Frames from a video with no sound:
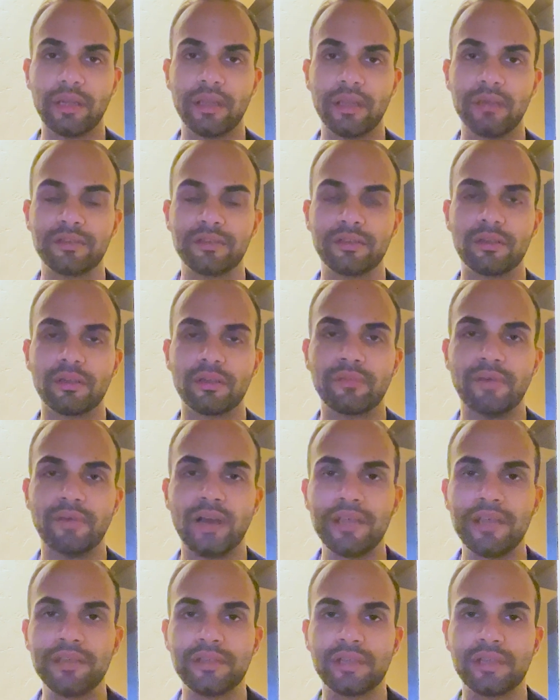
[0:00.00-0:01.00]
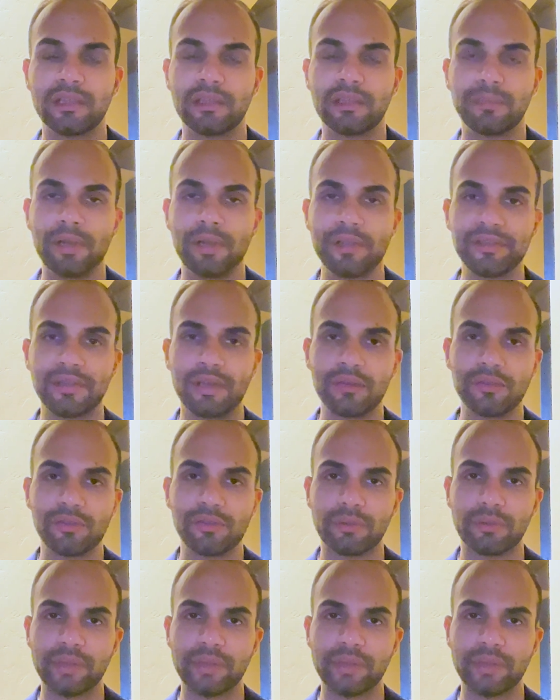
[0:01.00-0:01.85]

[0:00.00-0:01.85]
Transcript: and start advising at the presidential